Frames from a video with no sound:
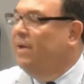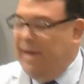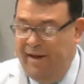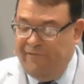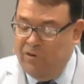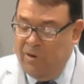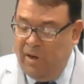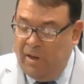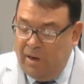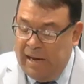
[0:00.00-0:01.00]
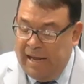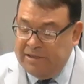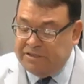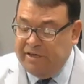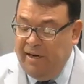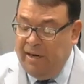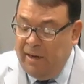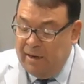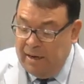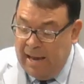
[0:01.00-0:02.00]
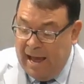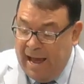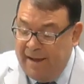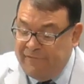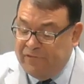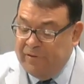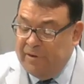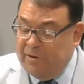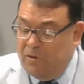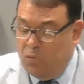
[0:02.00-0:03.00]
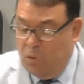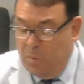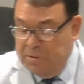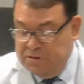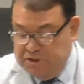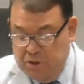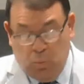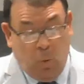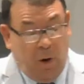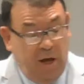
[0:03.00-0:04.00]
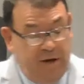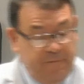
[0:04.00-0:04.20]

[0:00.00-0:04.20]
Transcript: everlasting life. Romans 1.